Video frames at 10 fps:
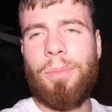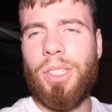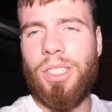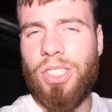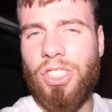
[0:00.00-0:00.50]
I'm
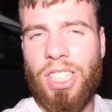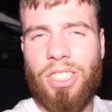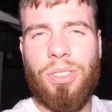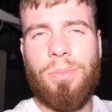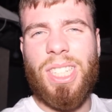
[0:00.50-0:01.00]
going to
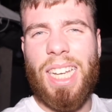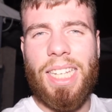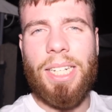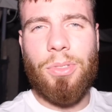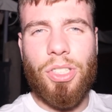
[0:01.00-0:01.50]
suggest to him
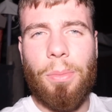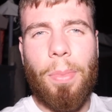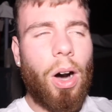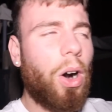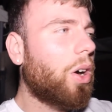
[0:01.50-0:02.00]
taking him to the
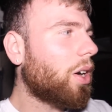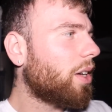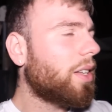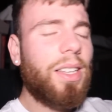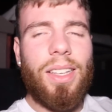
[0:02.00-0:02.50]
park
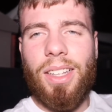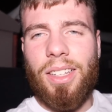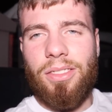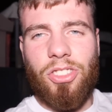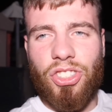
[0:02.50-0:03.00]

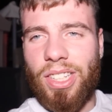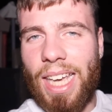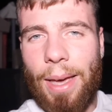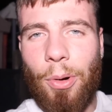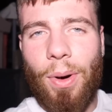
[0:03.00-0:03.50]
just to
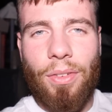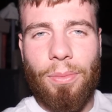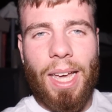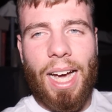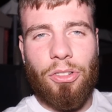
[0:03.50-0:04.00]
get him away
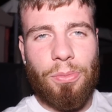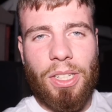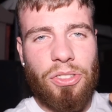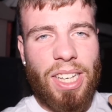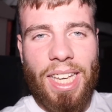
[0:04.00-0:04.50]
from the house
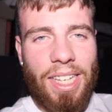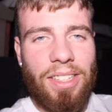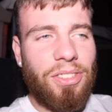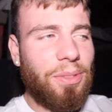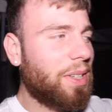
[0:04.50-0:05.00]
because
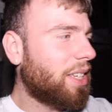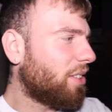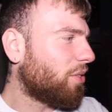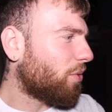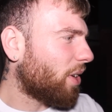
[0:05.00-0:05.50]
he's
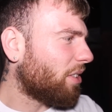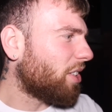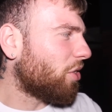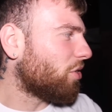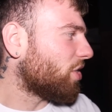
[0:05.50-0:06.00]
very
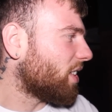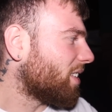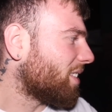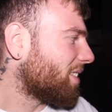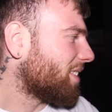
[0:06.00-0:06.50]
dodgy.
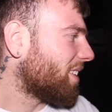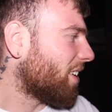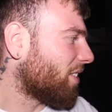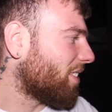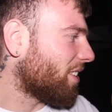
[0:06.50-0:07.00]

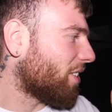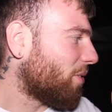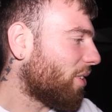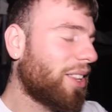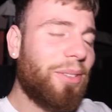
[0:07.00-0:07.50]
I
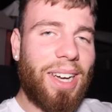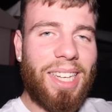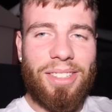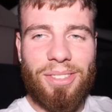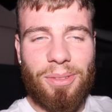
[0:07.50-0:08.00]
don't like the
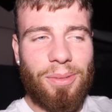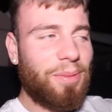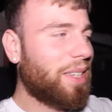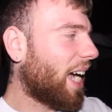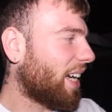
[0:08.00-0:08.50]
way he's
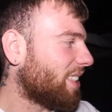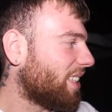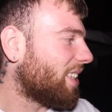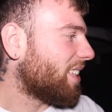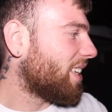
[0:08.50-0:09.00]

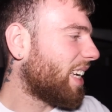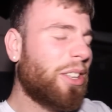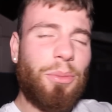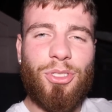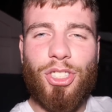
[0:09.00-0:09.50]
acting. He
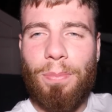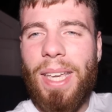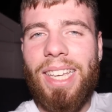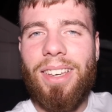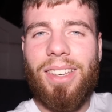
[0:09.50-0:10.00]
don't
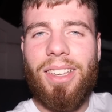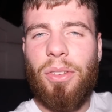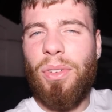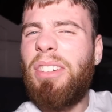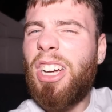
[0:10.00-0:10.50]
speak.
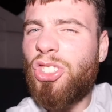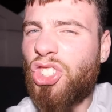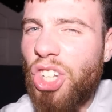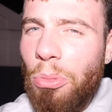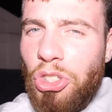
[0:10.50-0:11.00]
Very
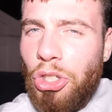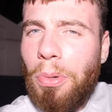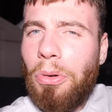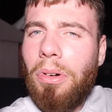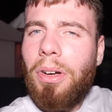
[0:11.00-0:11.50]

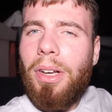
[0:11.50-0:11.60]
unsociable.